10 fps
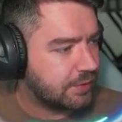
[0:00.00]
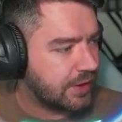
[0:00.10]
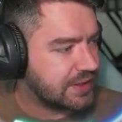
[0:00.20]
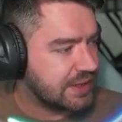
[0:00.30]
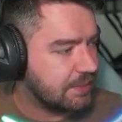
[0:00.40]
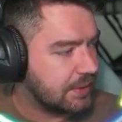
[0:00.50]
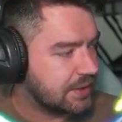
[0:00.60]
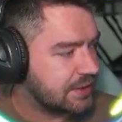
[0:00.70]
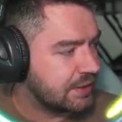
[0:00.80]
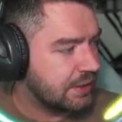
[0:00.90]
very
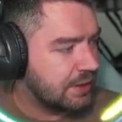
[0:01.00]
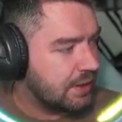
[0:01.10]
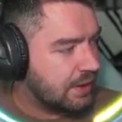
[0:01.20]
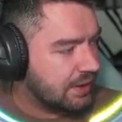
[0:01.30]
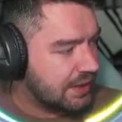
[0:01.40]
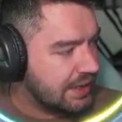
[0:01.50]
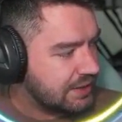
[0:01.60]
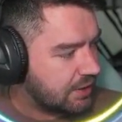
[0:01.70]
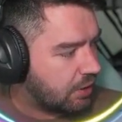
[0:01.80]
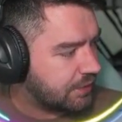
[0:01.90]
seamless.
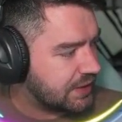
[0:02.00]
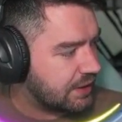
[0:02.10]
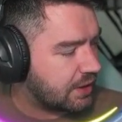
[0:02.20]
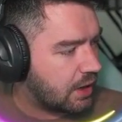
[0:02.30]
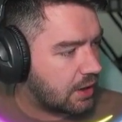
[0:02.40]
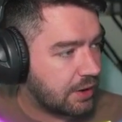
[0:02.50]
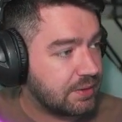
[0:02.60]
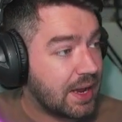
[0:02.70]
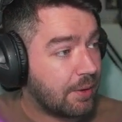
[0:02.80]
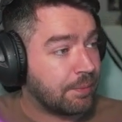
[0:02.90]
These are obviously the cargo.
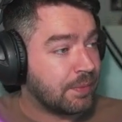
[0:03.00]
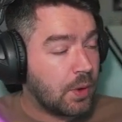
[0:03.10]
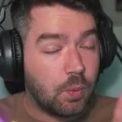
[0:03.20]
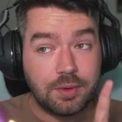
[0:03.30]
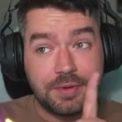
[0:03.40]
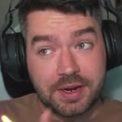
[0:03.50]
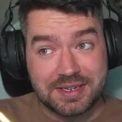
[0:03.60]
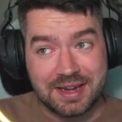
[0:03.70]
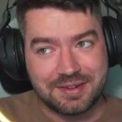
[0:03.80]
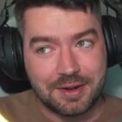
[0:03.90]
Now, one thing I
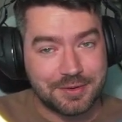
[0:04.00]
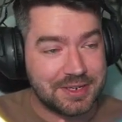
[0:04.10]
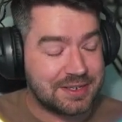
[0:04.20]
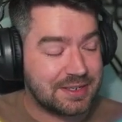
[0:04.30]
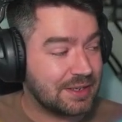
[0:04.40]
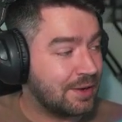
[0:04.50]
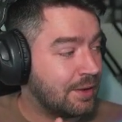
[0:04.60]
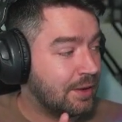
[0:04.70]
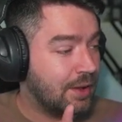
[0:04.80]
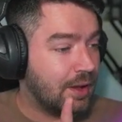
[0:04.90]
did notice,
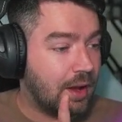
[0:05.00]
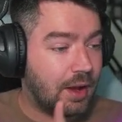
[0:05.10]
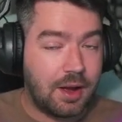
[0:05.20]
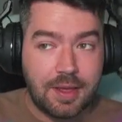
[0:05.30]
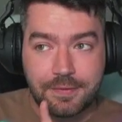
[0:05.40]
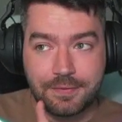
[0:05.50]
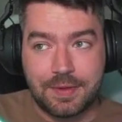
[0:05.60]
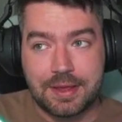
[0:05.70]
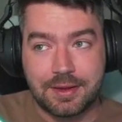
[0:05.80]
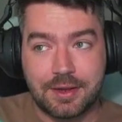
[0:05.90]
I
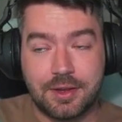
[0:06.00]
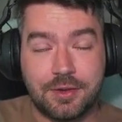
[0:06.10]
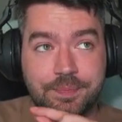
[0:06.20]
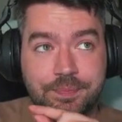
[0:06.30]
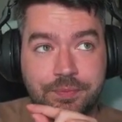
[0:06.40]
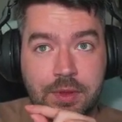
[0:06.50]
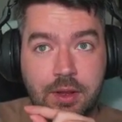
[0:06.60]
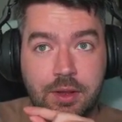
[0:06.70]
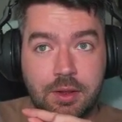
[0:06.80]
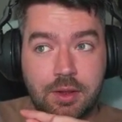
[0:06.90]
think
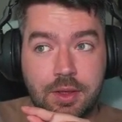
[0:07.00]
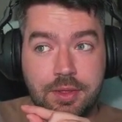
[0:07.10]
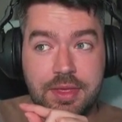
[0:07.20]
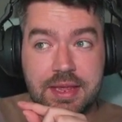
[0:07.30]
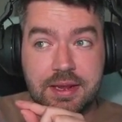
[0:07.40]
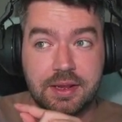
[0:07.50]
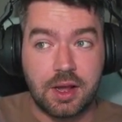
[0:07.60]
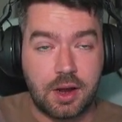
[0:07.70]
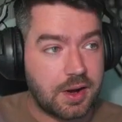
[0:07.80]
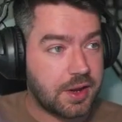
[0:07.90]
the
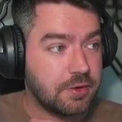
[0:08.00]
cargo